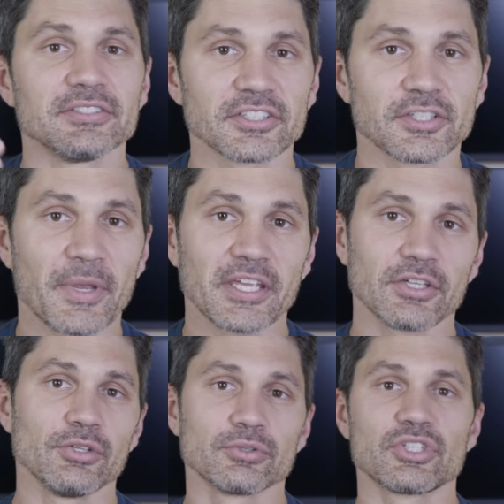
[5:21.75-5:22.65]
Doesn't make
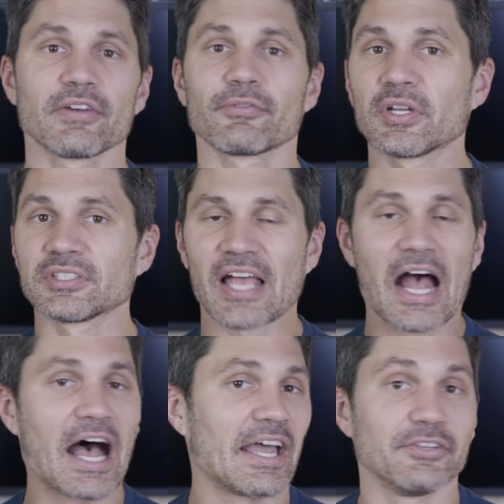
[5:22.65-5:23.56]
a huge difference?
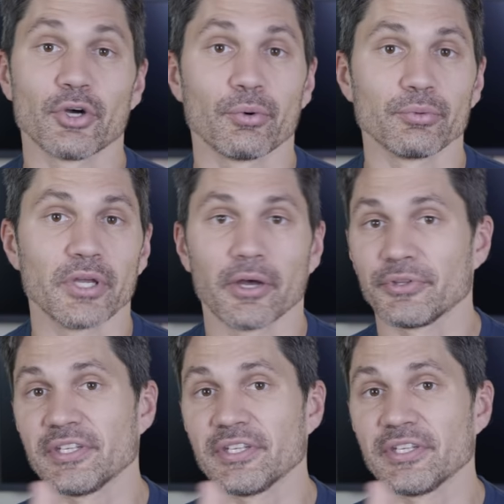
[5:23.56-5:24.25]
I don't know.